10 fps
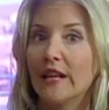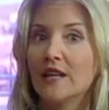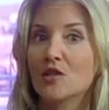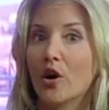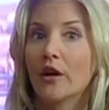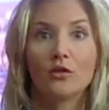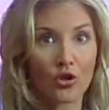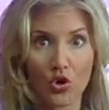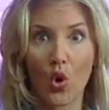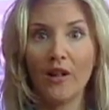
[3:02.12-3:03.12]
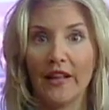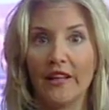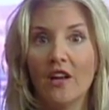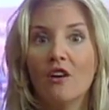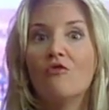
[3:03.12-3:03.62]
leaks are your toilet,
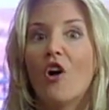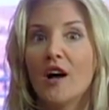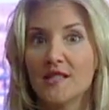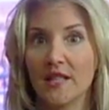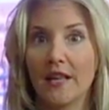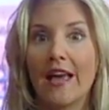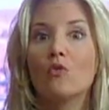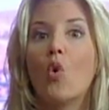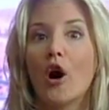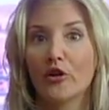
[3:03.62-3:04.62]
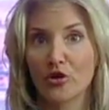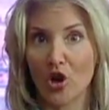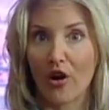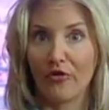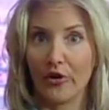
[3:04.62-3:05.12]
faucet, and water
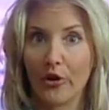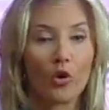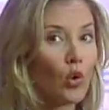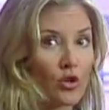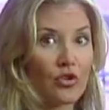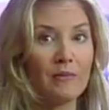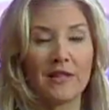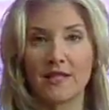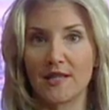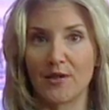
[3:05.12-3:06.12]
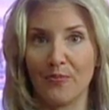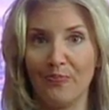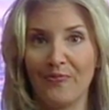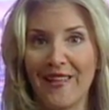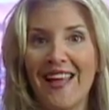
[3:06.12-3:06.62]
softener or treatment system.
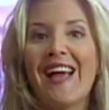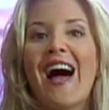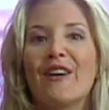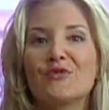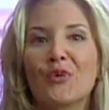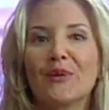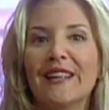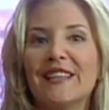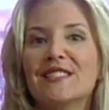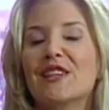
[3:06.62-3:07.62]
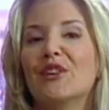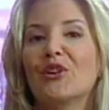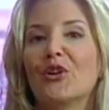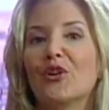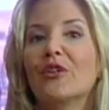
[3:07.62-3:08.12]
Outdoor leaks can
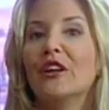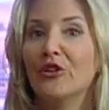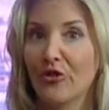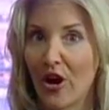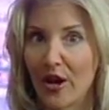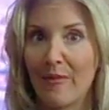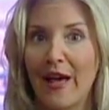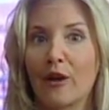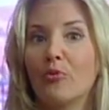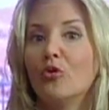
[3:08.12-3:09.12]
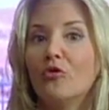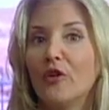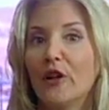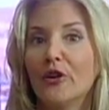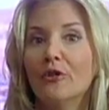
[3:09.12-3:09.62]
occur in your automatic pool
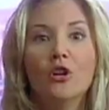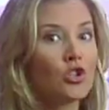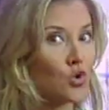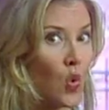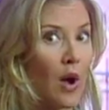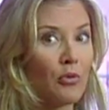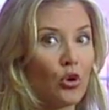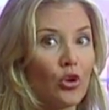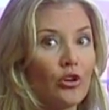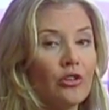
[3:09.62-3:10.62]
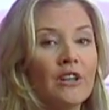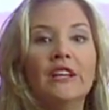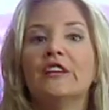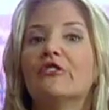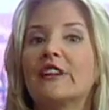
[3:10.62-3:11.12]
filler, swamp cooler,
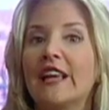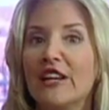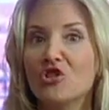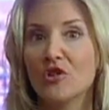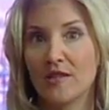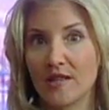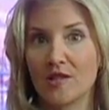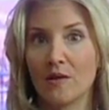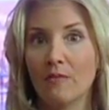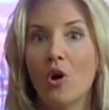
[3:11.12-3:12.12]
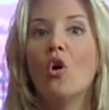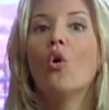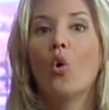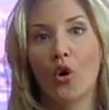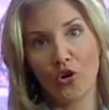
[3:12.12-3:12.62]
irrigation system,
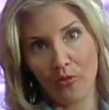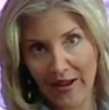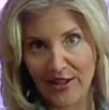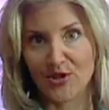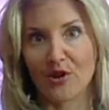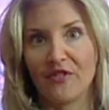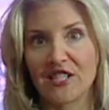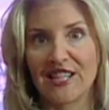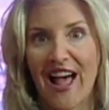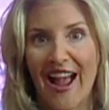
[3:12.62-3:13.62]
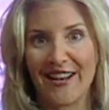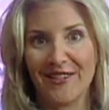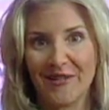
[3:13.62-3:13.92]
or your main service line.